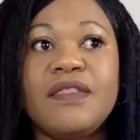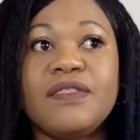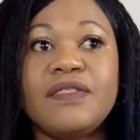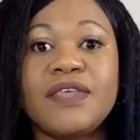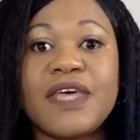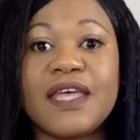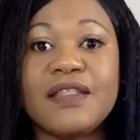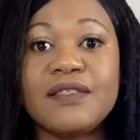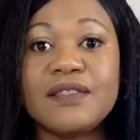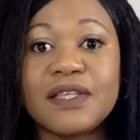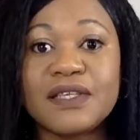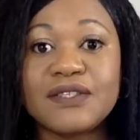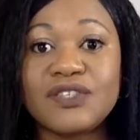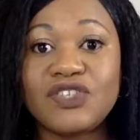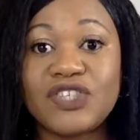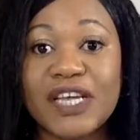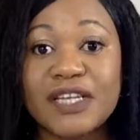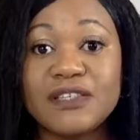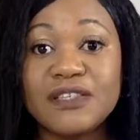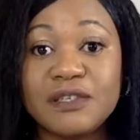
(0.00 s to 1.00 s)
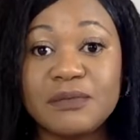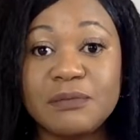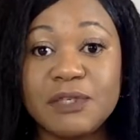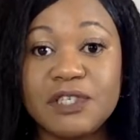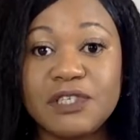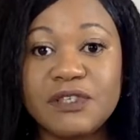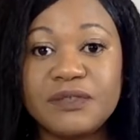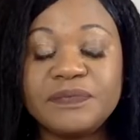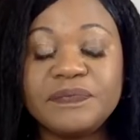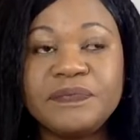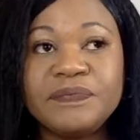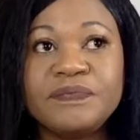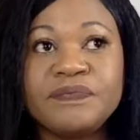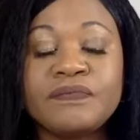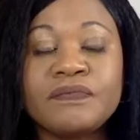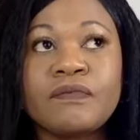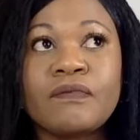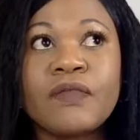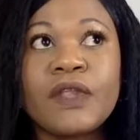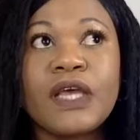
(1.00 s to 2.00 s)
then this gentleman,
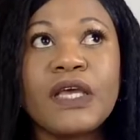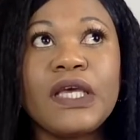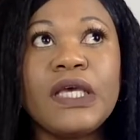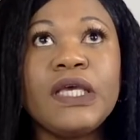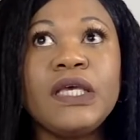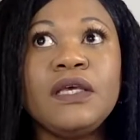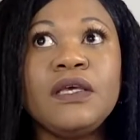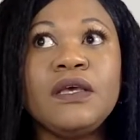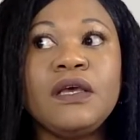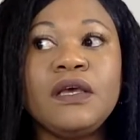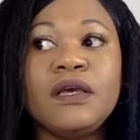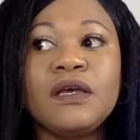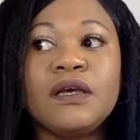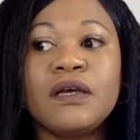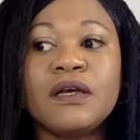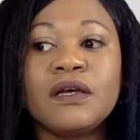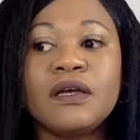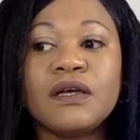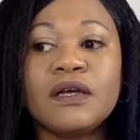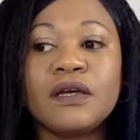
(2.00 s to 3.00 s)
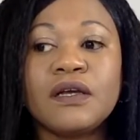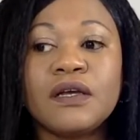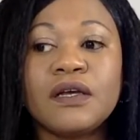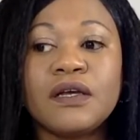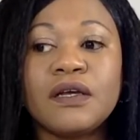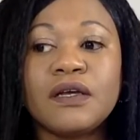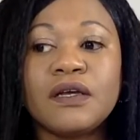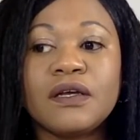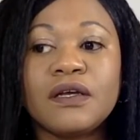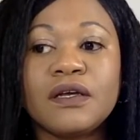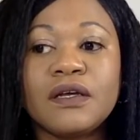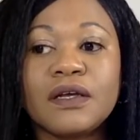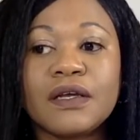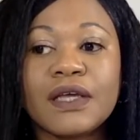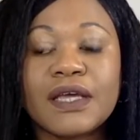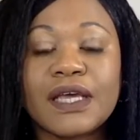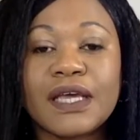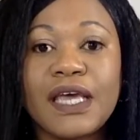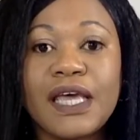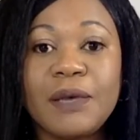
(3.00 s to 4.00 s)
he
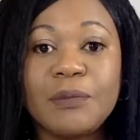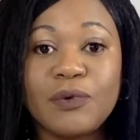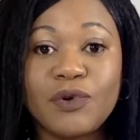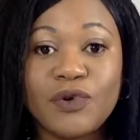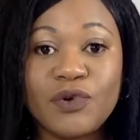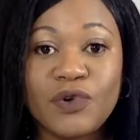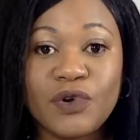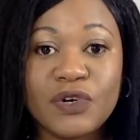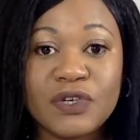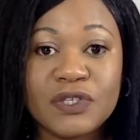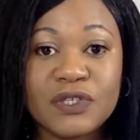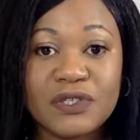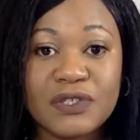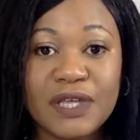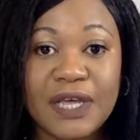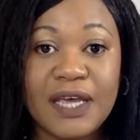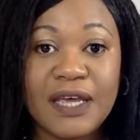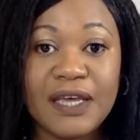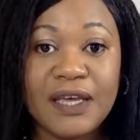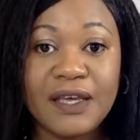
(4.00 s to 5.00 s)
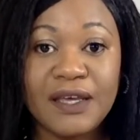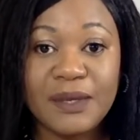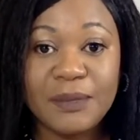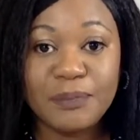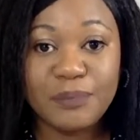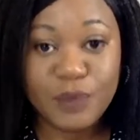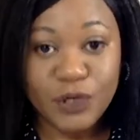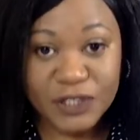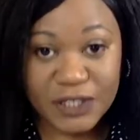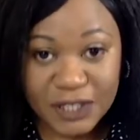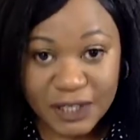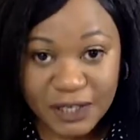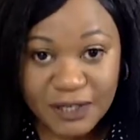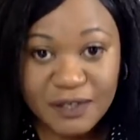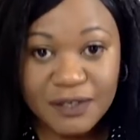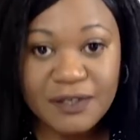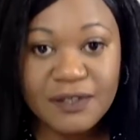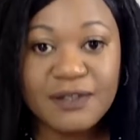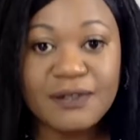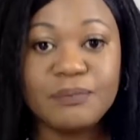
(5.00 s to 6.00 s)
came across a body,
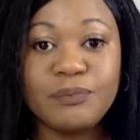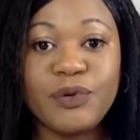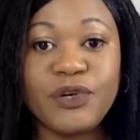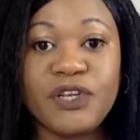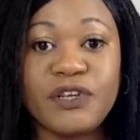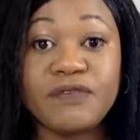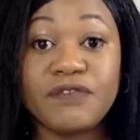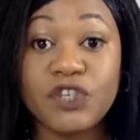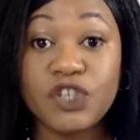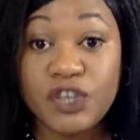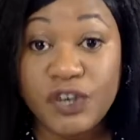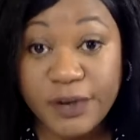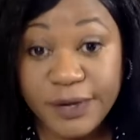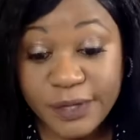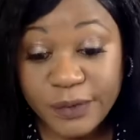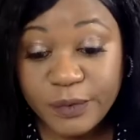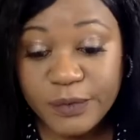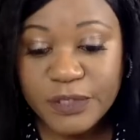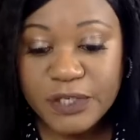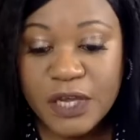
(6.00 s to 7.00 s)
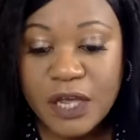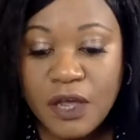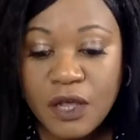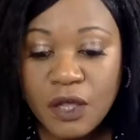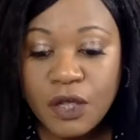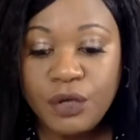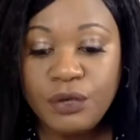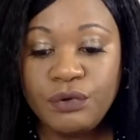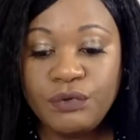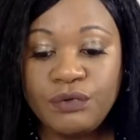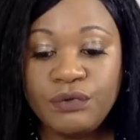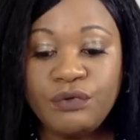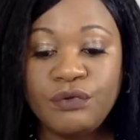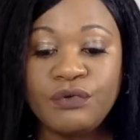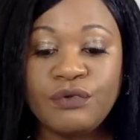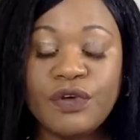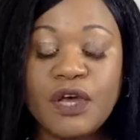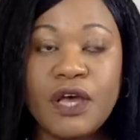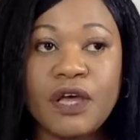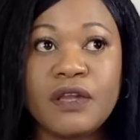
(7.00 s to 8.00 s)
body of a child, who
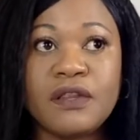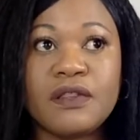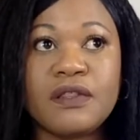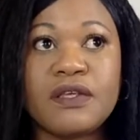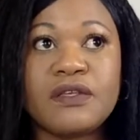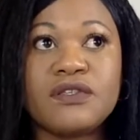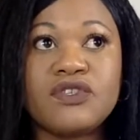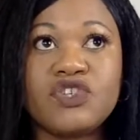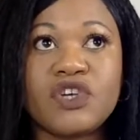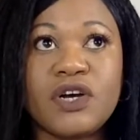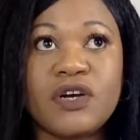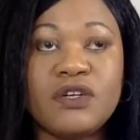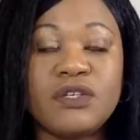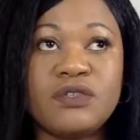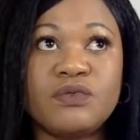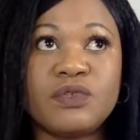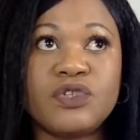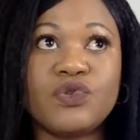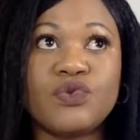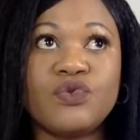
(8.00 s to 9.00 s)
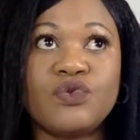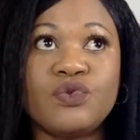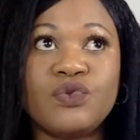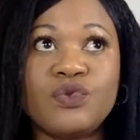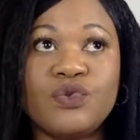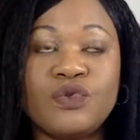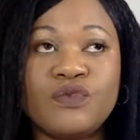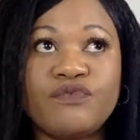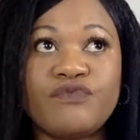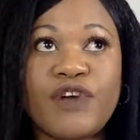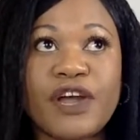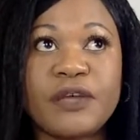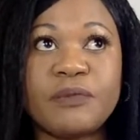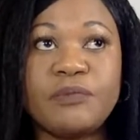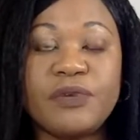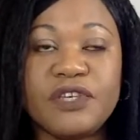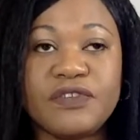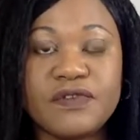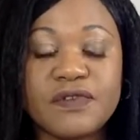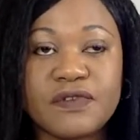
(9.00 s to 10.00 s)
and um, this child was called Frank
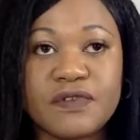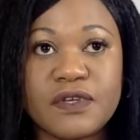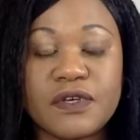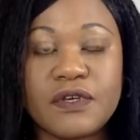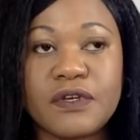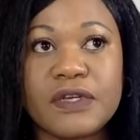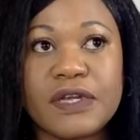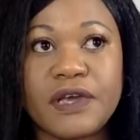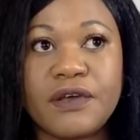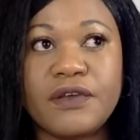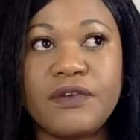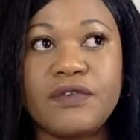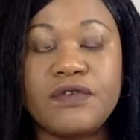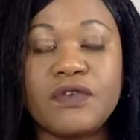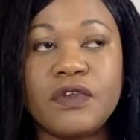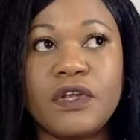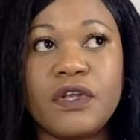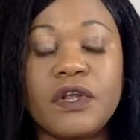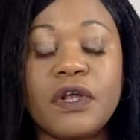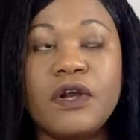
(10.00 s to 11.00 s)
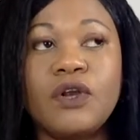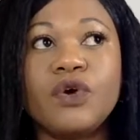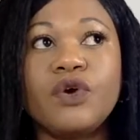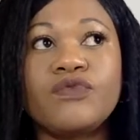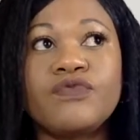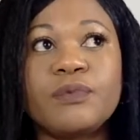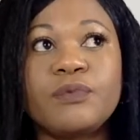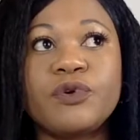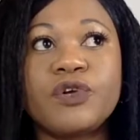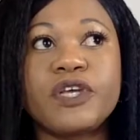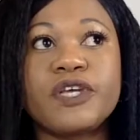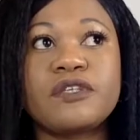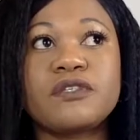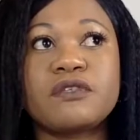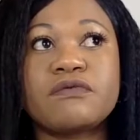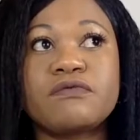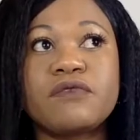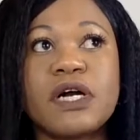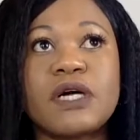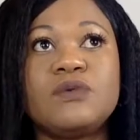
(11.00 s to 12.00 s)
Peterson. And a lot of the book is
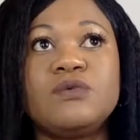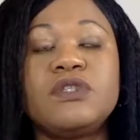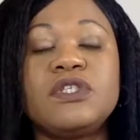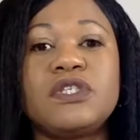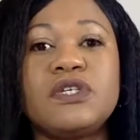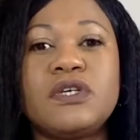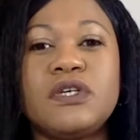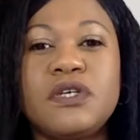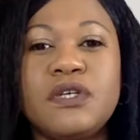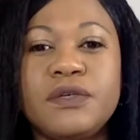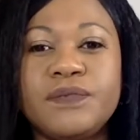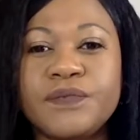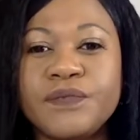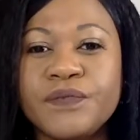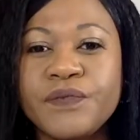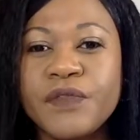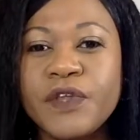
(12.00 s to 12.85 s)
surrounding